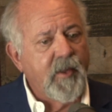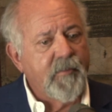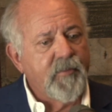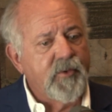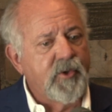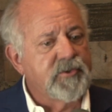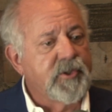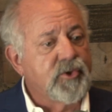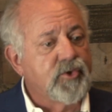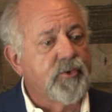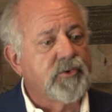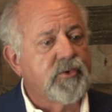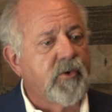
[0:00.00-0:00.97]
Usually a
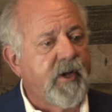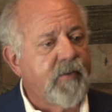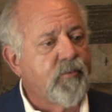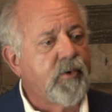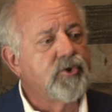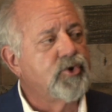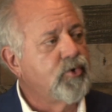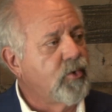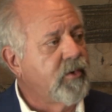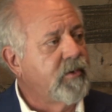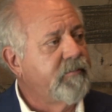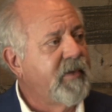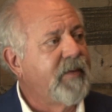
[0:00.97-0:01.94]
jewelry store will have one
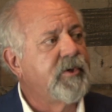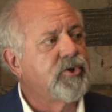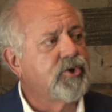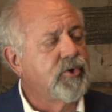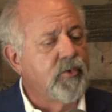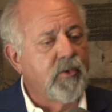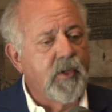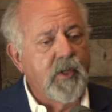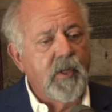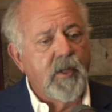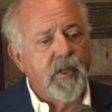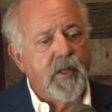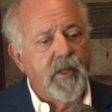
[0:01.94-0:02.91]
jeweler, maybe 2.
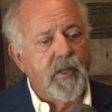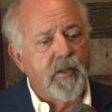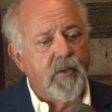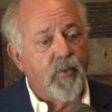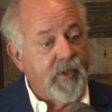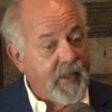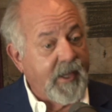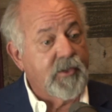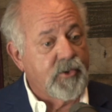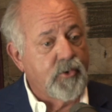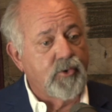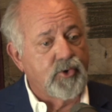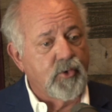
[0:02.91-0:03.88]
And we had
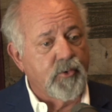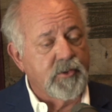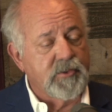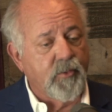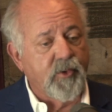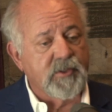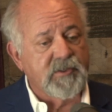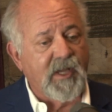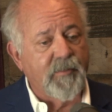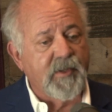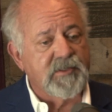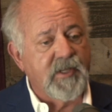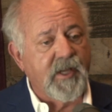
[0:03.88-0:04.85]
2 jewelers that worked
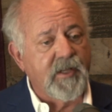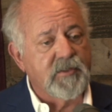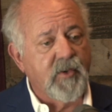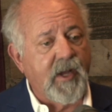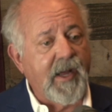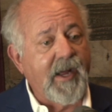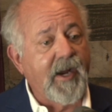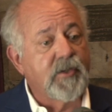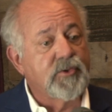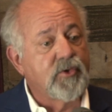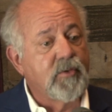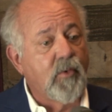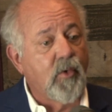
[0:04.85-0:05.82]
side by side. So I hired
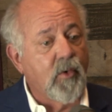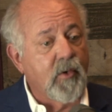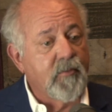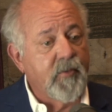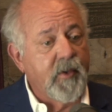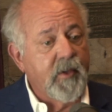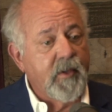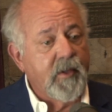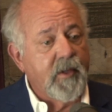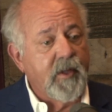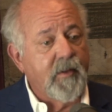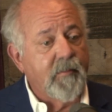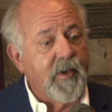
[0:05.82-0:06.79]
2 more.
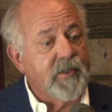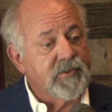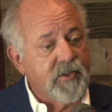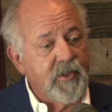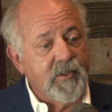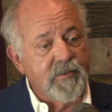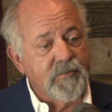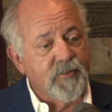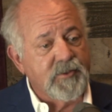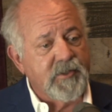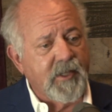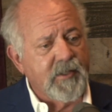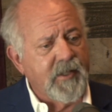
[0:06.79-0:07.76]
And my son
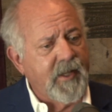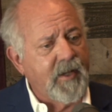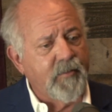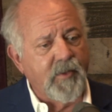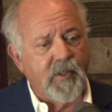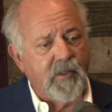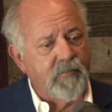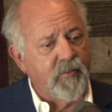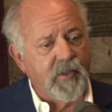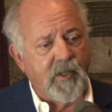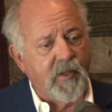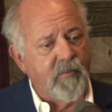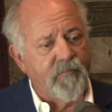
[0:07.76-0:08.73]
was like, Dad, we
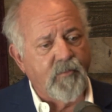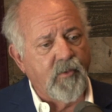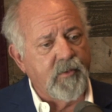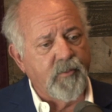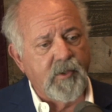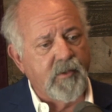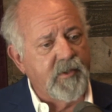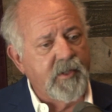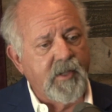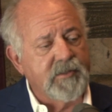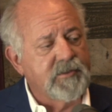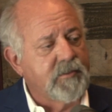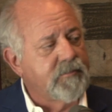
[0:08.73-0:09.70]
can't afford it. We don't need
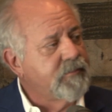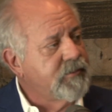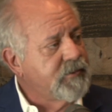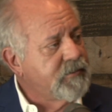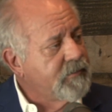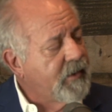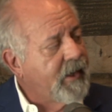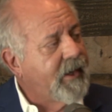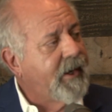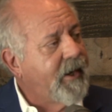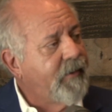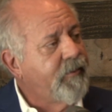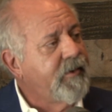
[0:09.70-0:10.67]
it. I said,
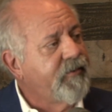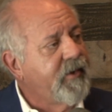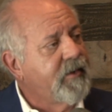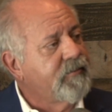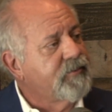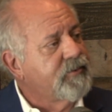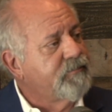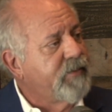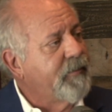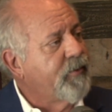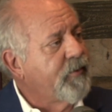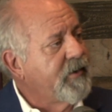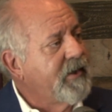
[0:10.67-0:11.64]
I really think
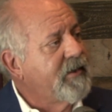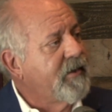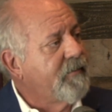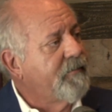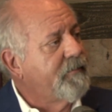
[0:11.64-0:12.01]
people need to